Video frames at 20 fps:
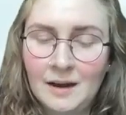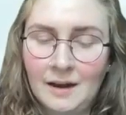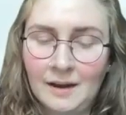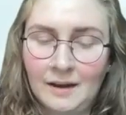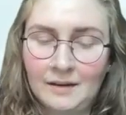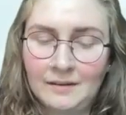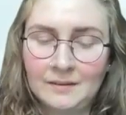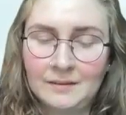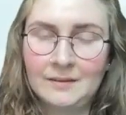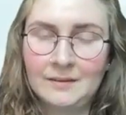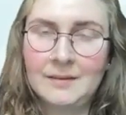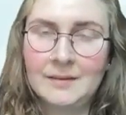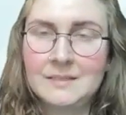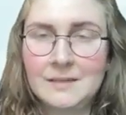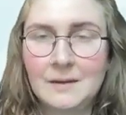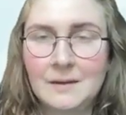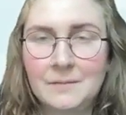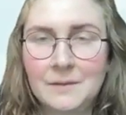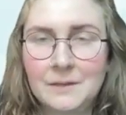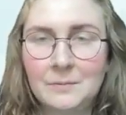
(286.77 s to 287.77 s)
And
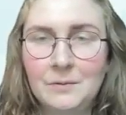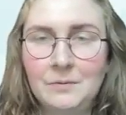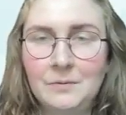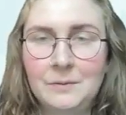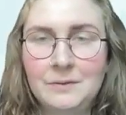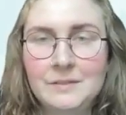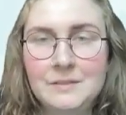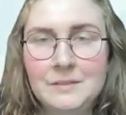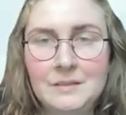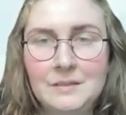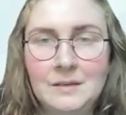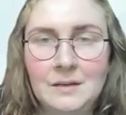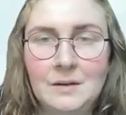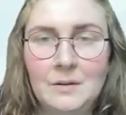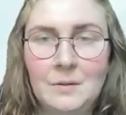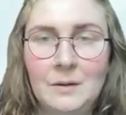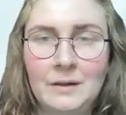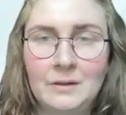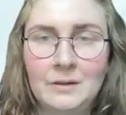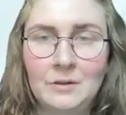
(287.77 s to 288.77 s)
it's something we've been seeing
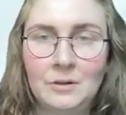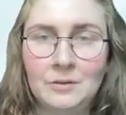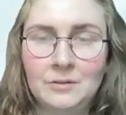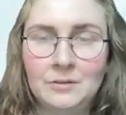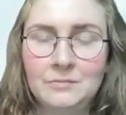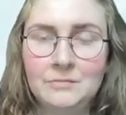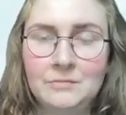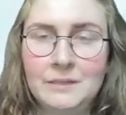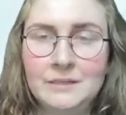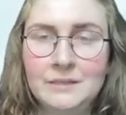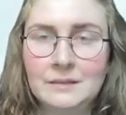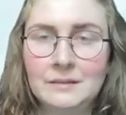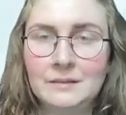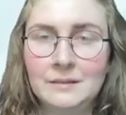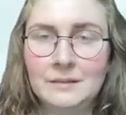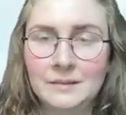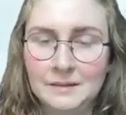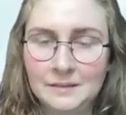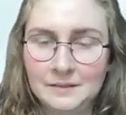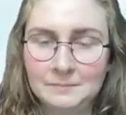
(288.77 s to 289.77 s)
quite a lot
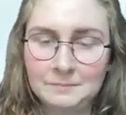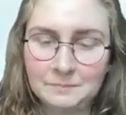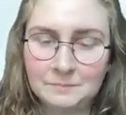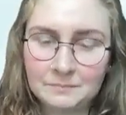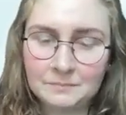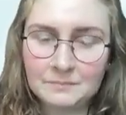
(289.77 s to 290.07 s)
recently.